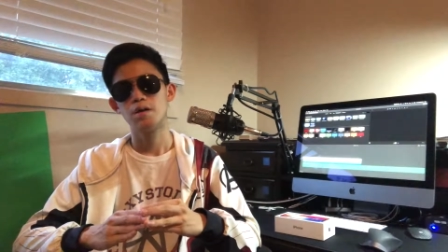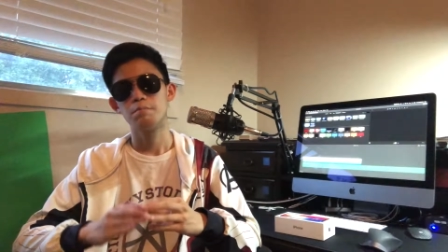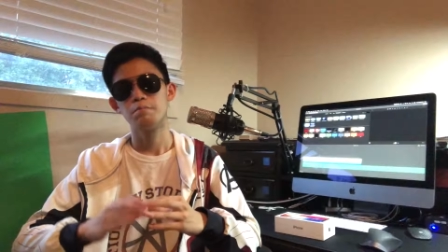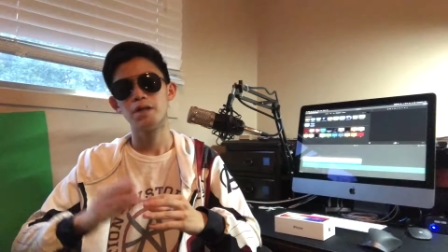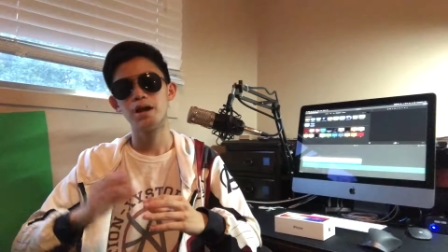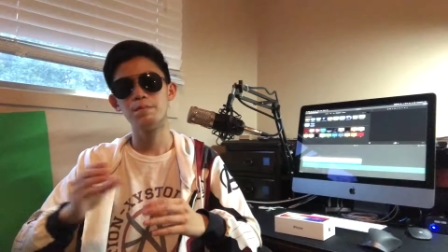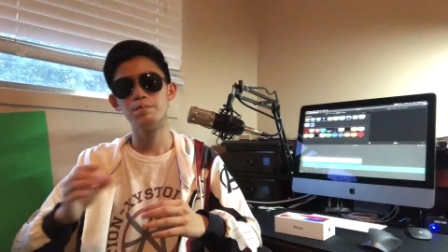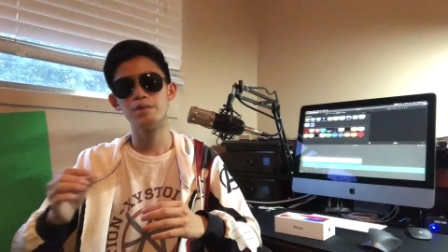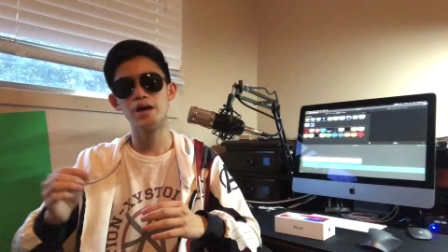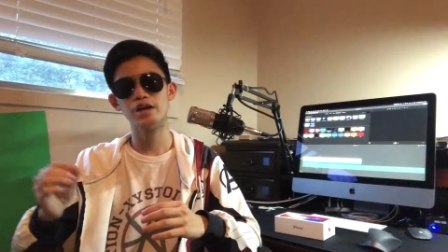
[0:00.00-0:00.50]

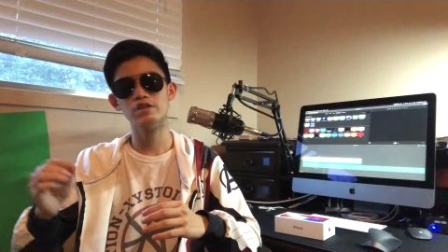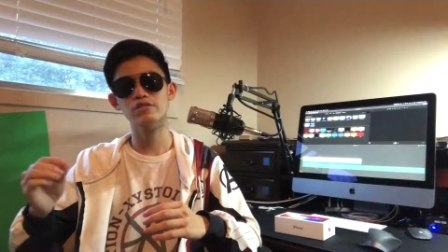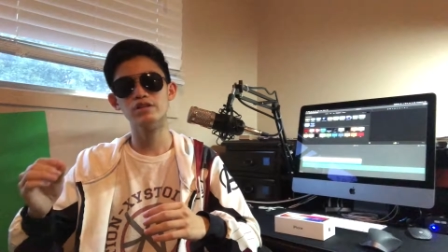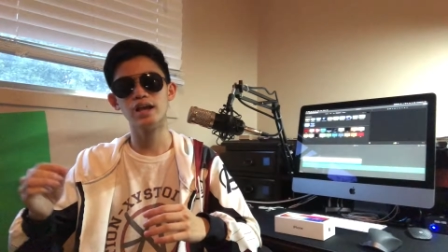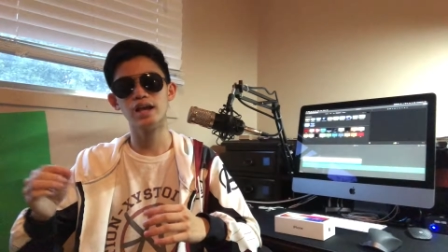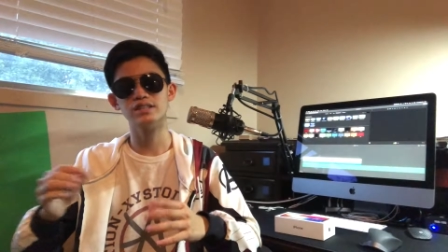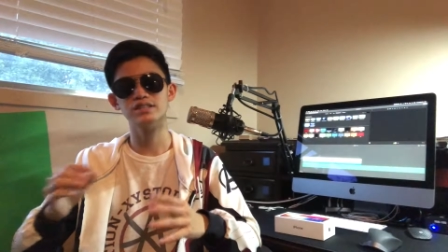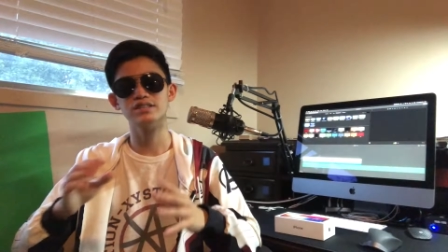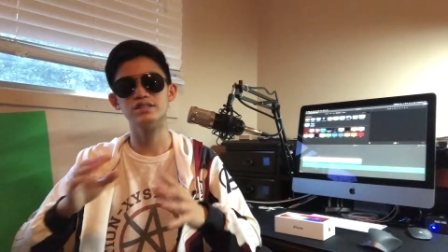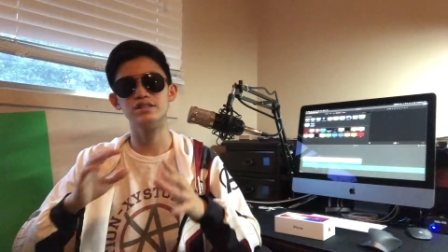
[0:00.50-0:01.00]
My battery
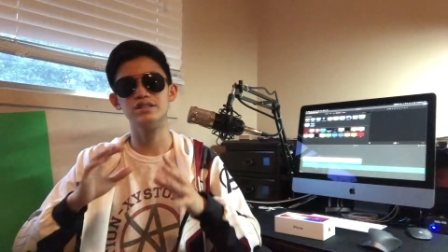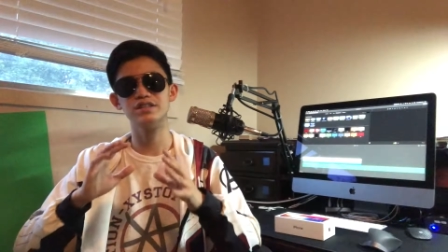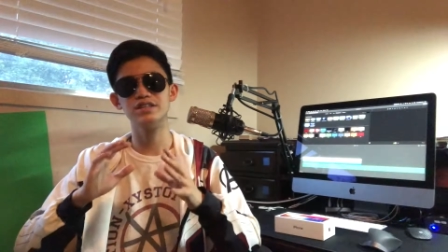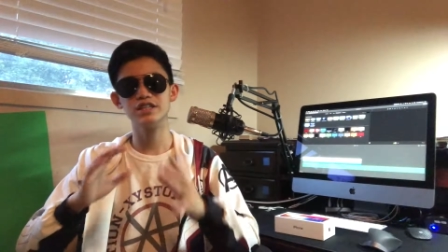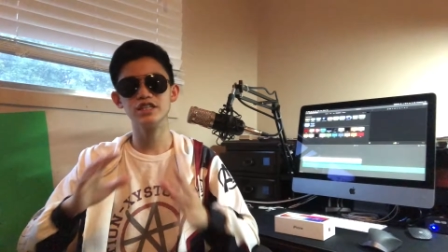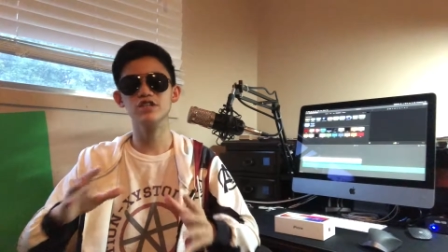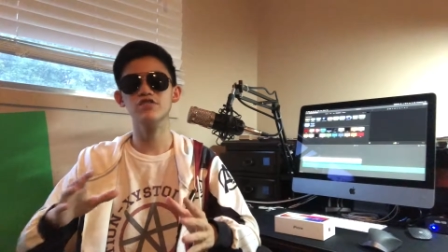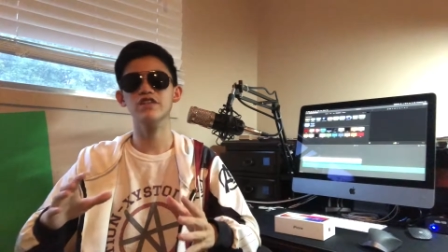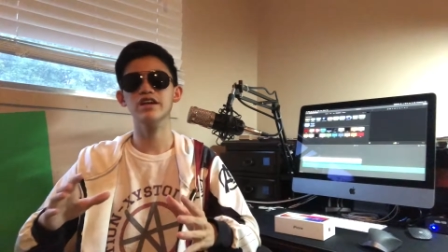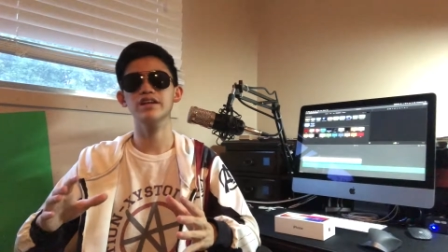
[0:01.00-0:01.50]
has
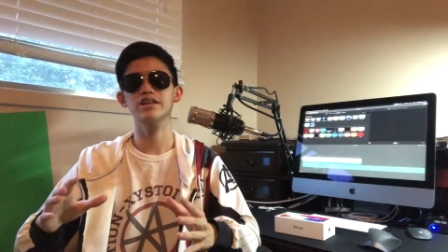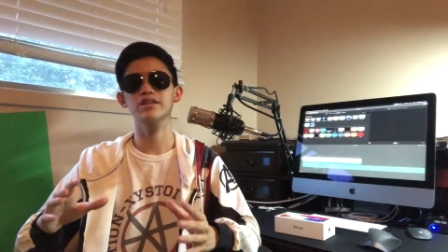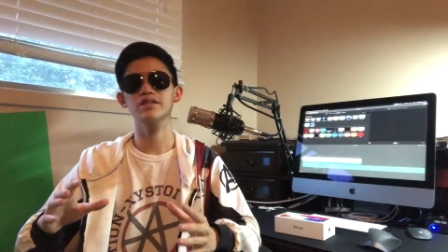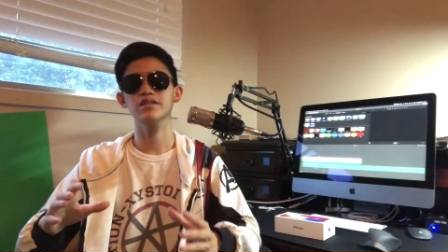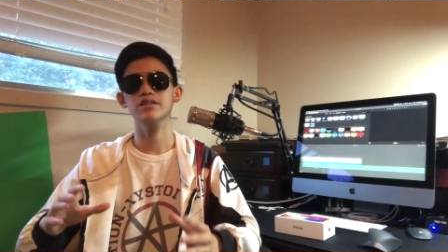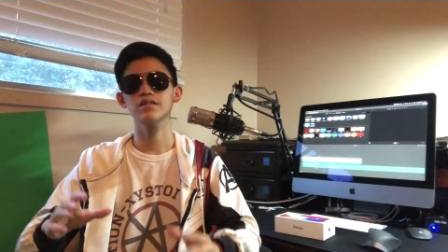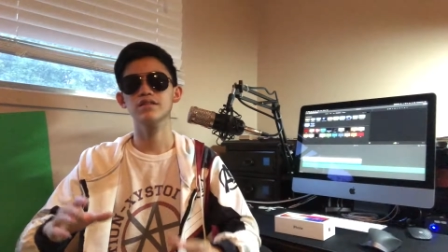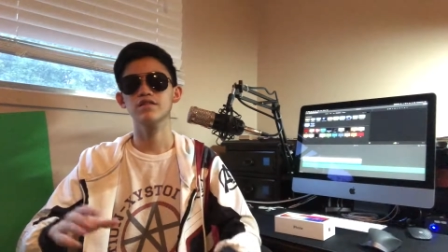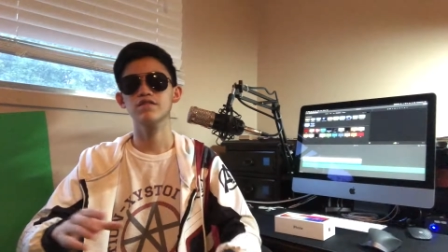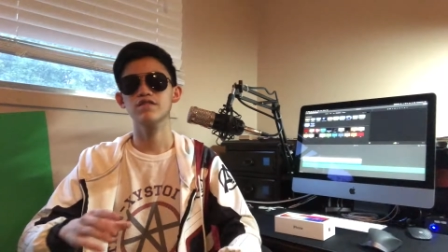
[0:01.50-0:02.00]
degraded
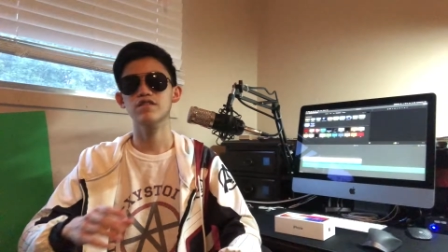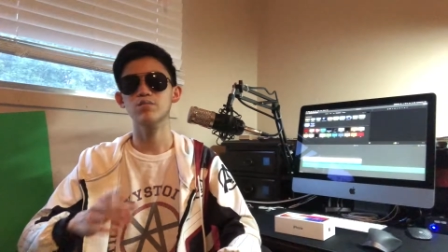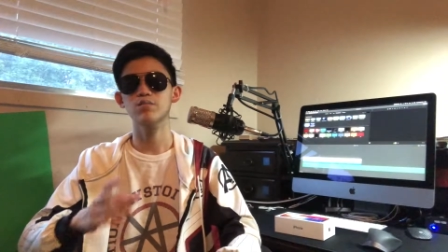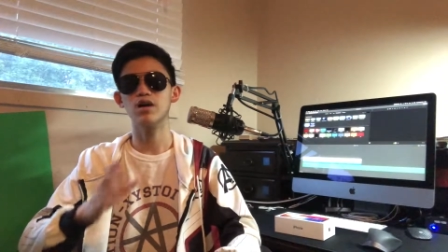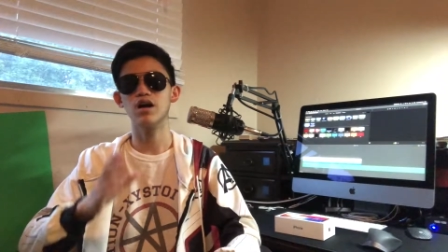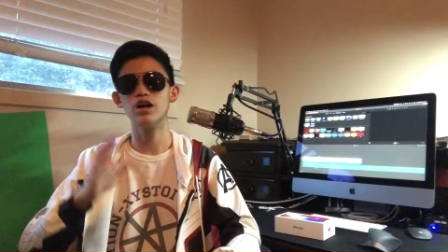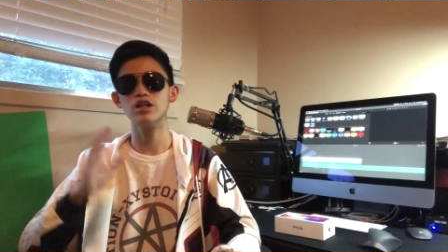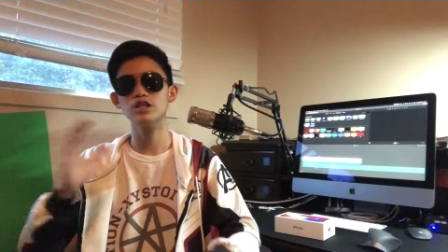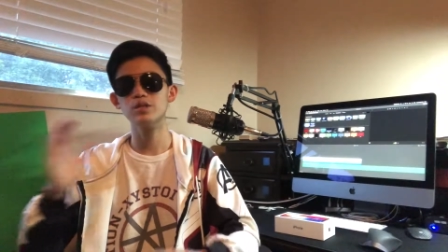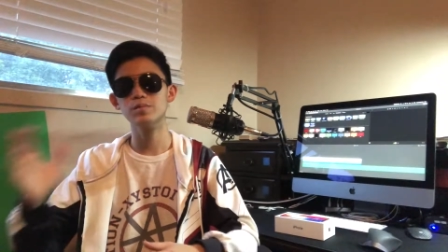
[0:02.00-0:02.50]
from
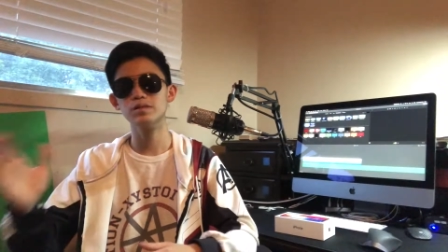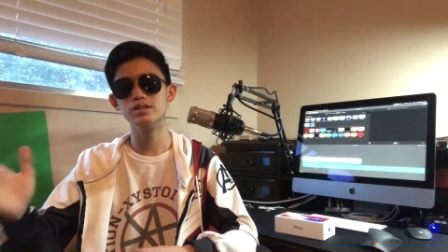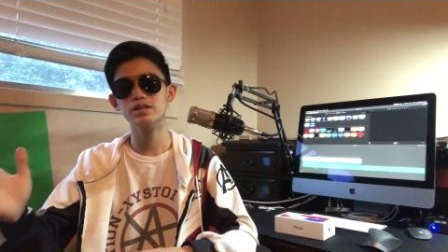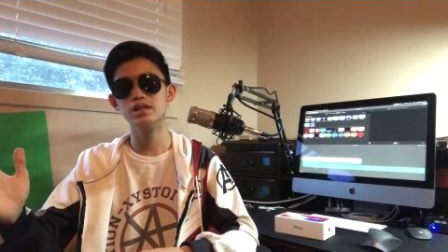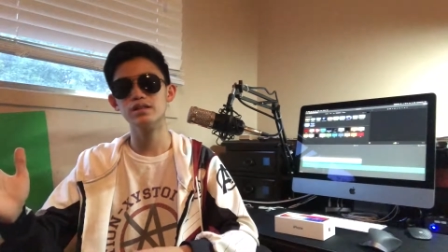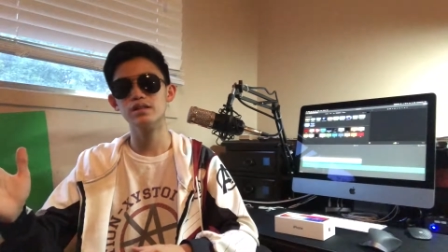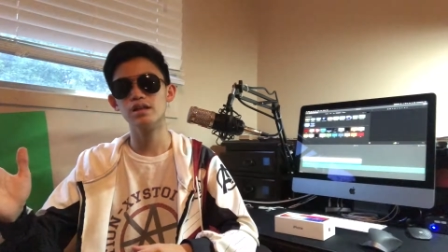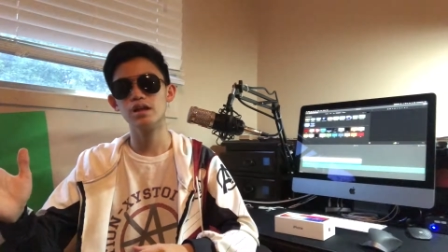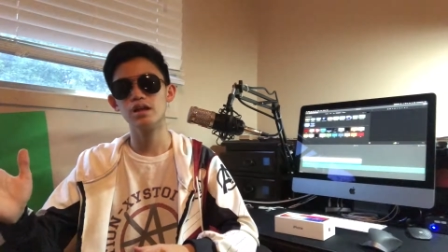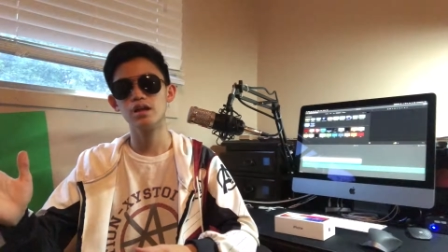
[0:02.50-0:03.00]
100%